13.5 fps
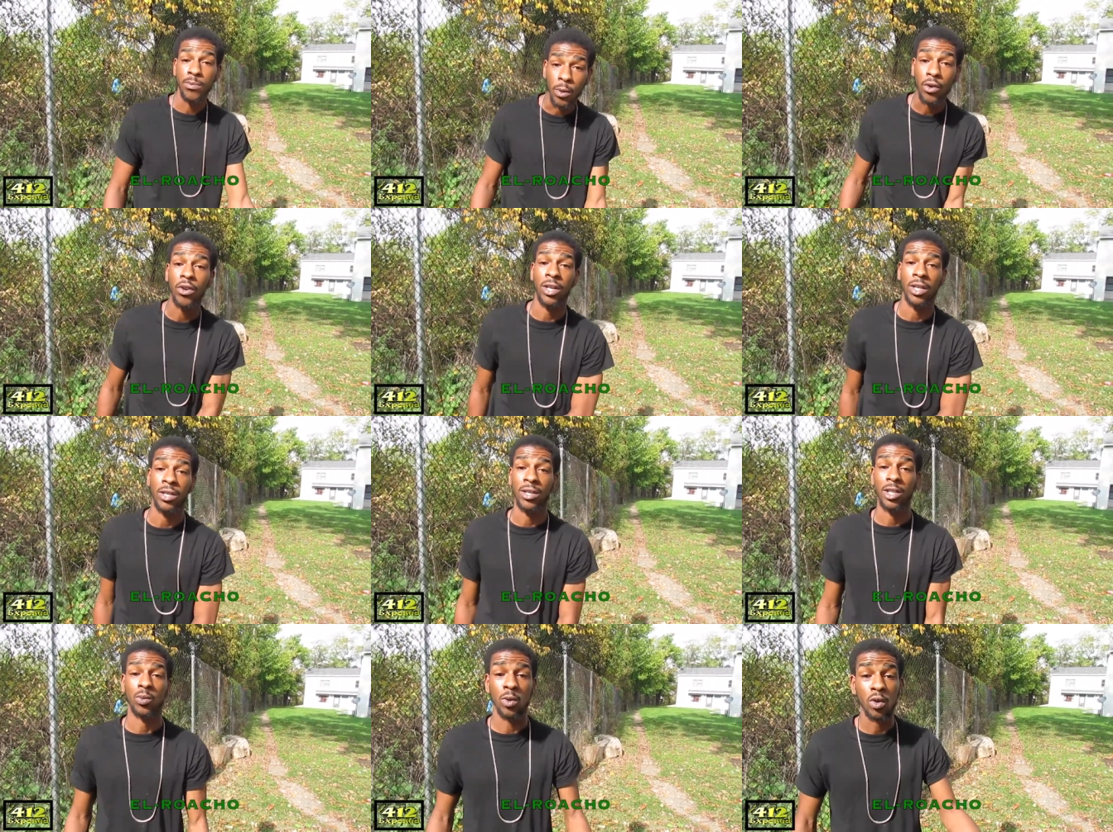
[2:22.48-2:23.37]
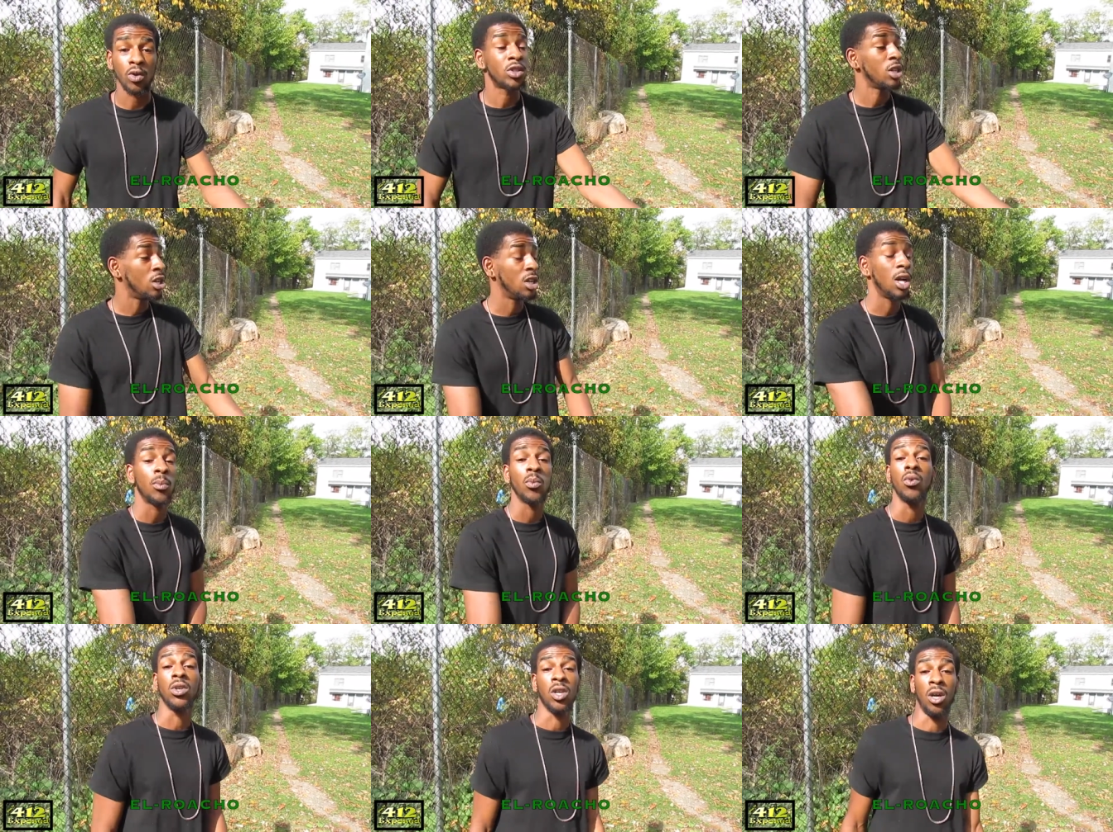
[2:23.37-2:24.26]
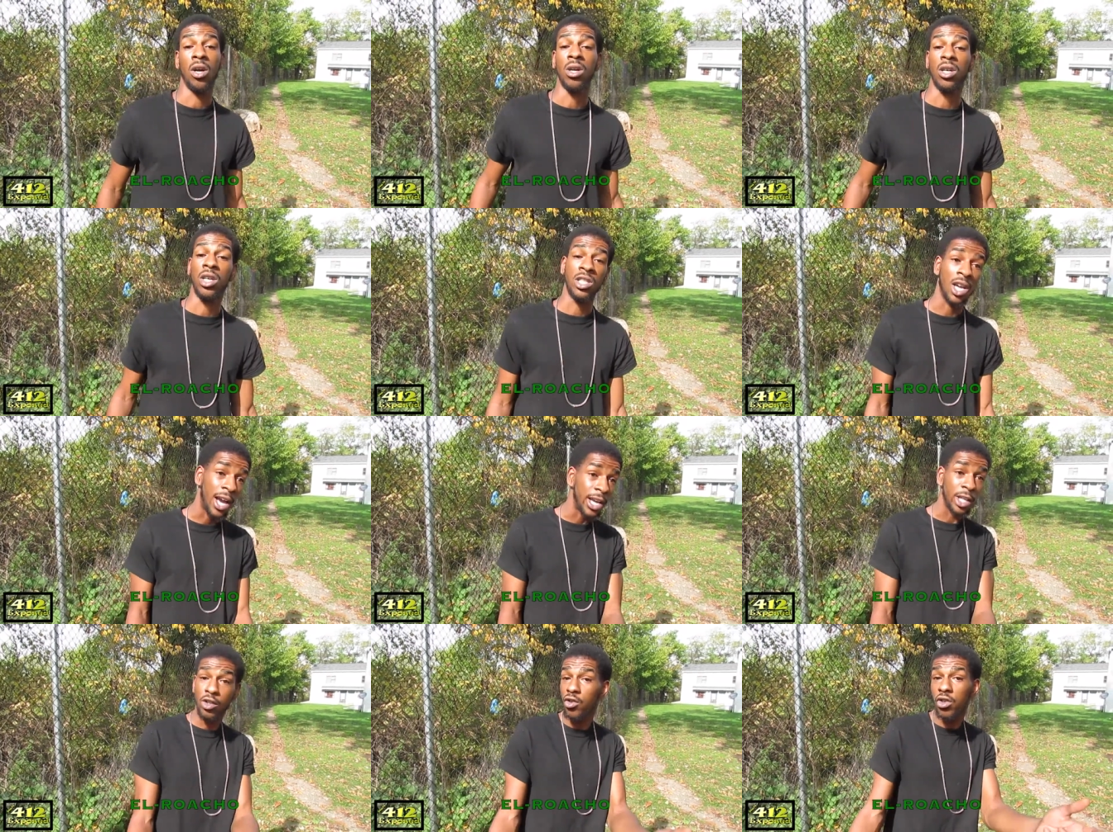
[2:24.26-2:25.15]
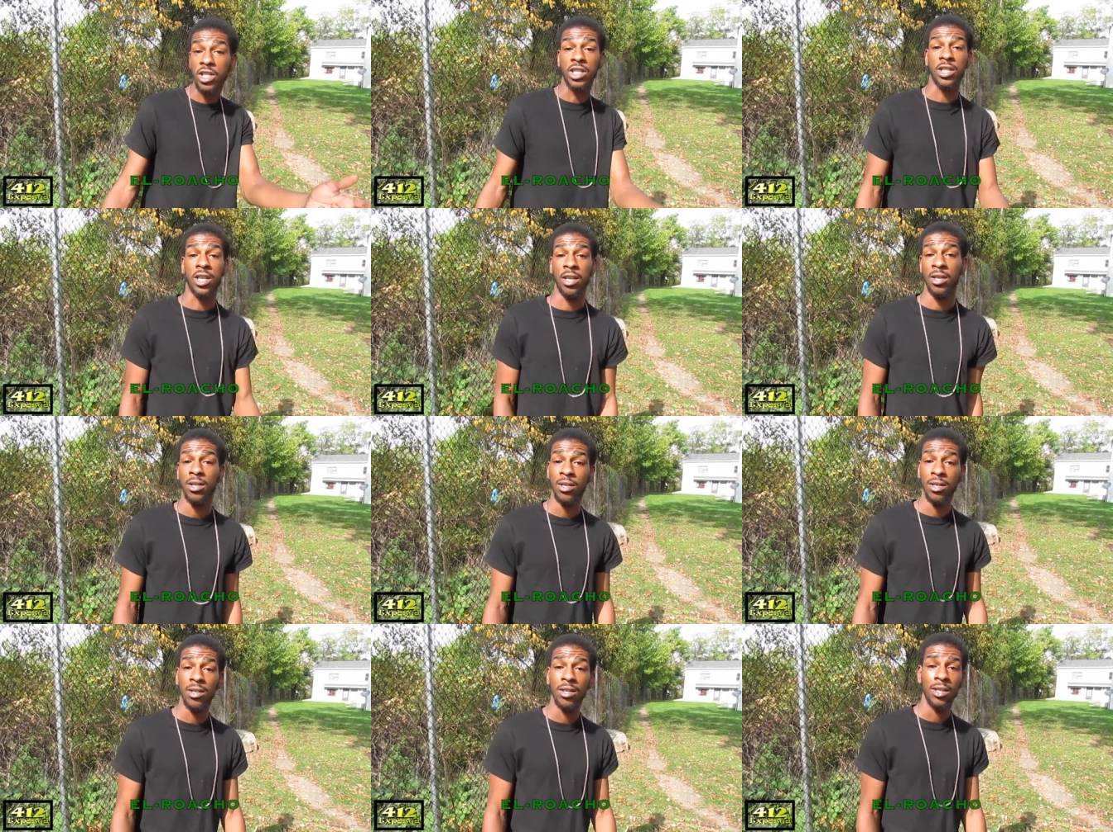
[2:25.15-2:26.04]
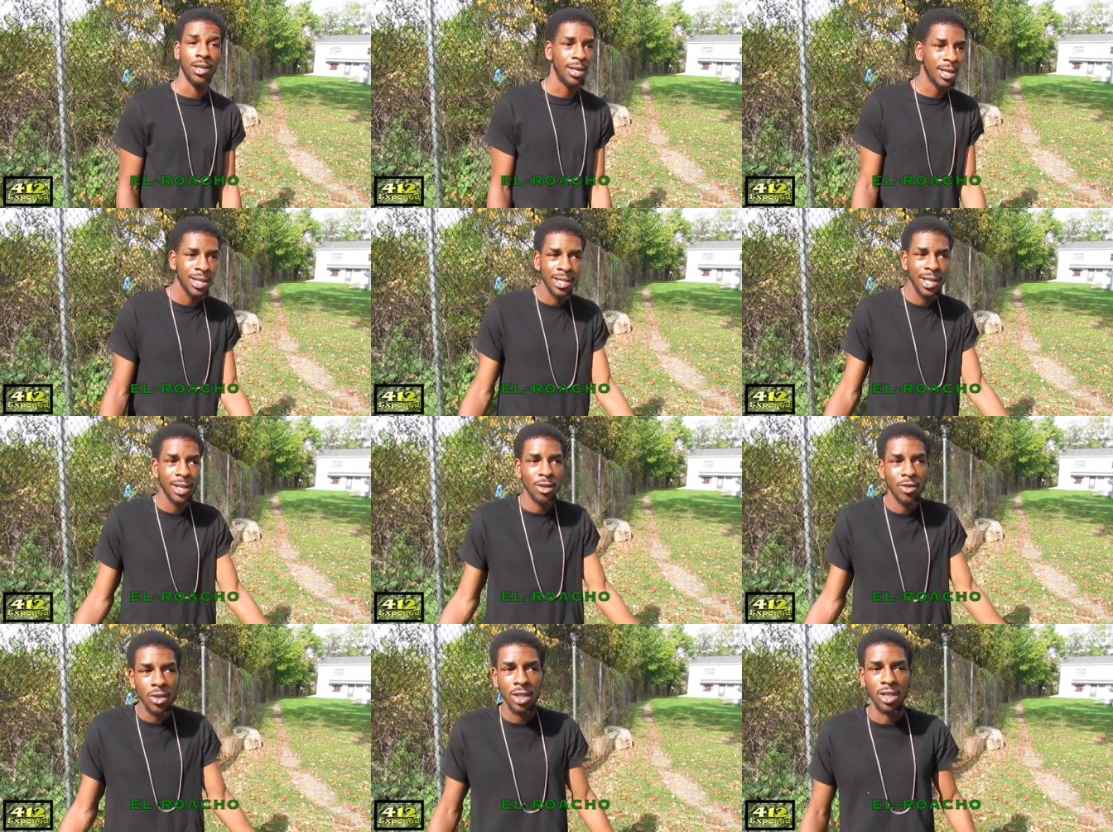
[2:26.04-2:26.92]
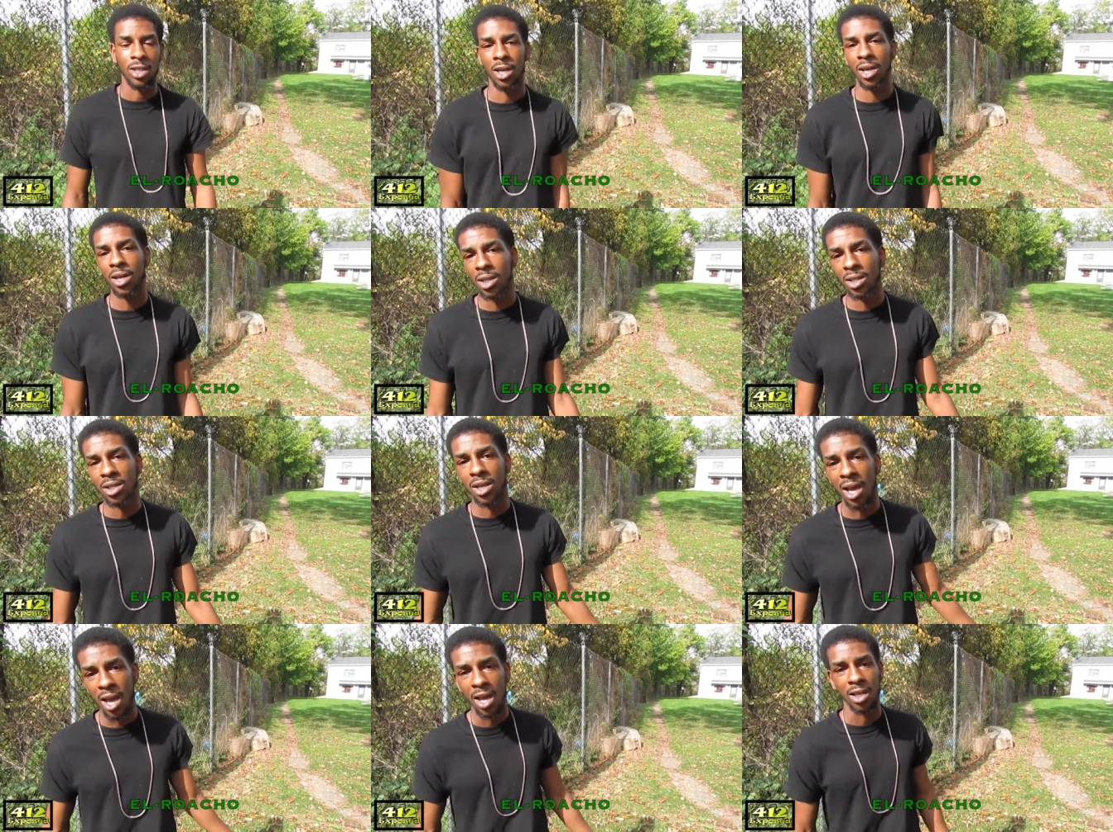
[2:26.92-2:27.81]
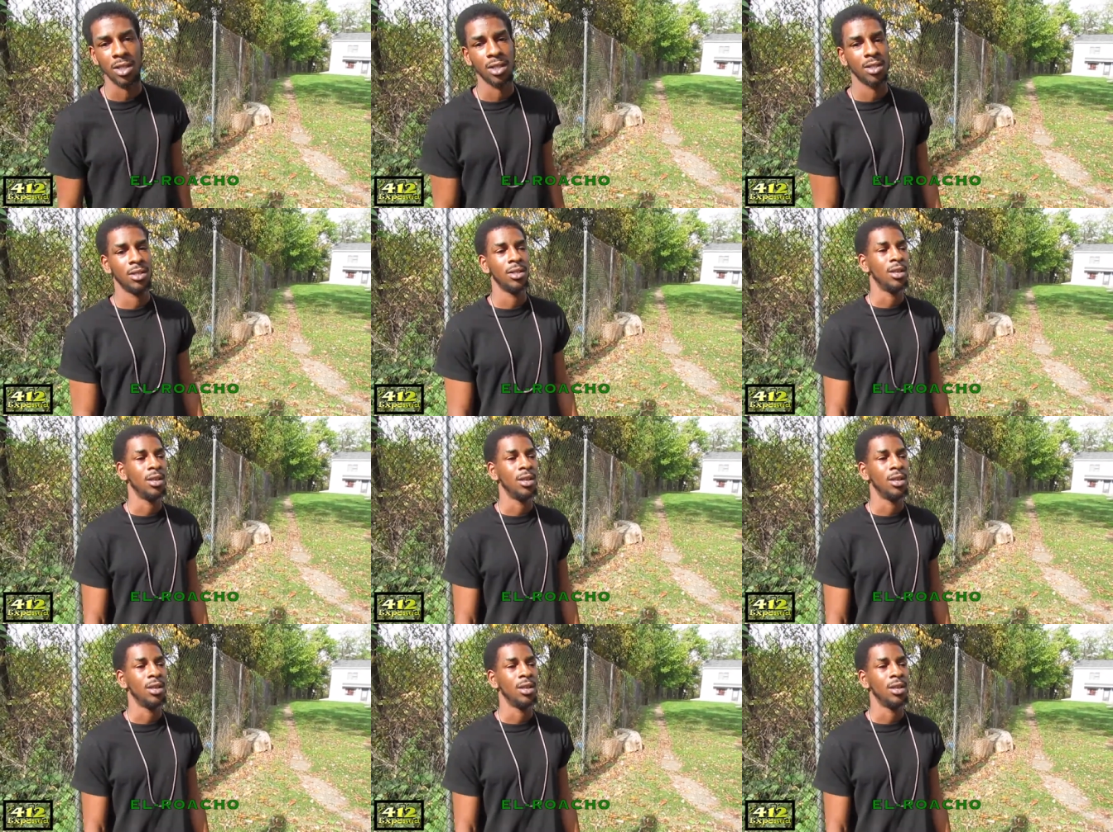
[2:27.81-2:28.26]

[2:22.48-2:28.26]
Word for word: boring. Cause we gonna turn it up on y'all. Cause y'all ain't doing shit. Y'all niggas ain't doing shit. Y'all niggas is ass.